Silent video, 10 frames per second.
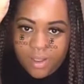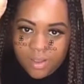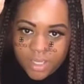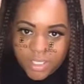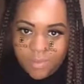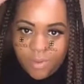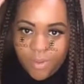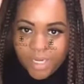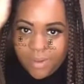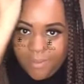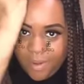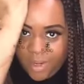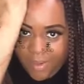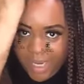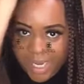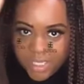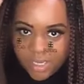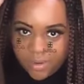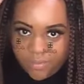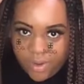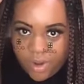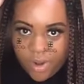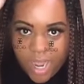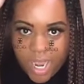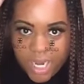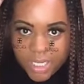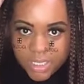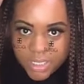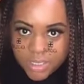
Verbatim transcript: The jumbo braid is probably gonna be easier for you guys.